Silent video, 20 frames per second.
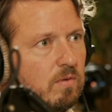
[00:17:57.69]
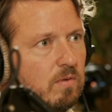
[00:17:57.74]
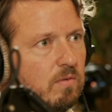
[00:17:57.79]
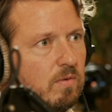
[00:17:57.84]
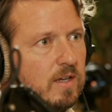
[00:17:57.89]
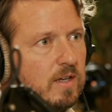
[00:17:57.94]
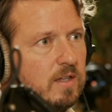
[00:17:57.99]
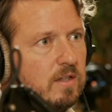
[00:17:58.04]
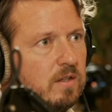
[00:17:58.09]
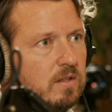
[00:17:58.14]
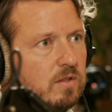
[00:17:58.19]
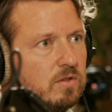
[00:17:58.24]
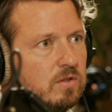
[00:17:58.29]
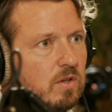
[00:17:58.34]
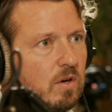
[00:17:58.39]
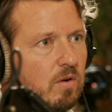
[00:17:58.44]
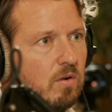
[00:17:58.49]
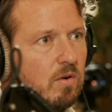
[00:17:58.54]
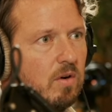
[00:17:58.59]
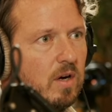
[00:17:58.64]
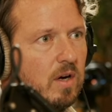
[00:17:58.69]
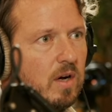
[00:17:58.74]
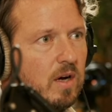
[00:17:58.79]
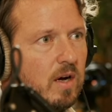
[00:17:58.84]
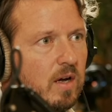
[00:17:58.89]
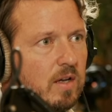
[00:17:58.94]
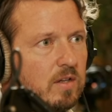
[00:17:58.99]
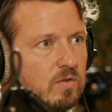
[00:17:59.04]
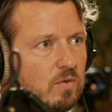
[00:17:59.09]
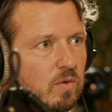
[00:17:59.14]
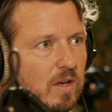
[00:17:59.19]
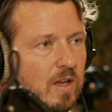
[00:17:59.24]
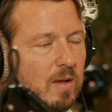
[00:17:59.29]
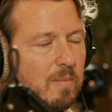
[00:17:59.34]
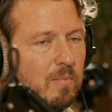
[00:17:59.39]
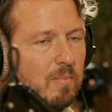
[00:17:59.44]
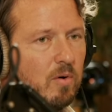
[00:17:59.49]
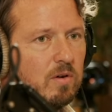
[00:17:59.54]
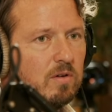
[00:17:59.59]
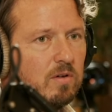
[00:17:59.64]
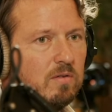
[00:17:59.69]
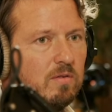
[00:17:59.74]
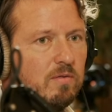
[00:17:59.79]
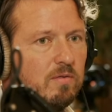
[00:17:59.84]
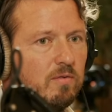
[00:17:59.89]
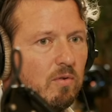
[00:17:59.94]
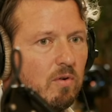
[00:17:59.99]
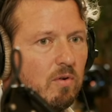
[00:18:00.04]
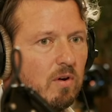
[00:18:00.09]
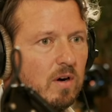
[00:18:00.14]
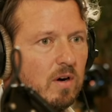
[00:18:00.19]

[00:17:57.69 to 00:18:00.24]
right? So uh, it's really important for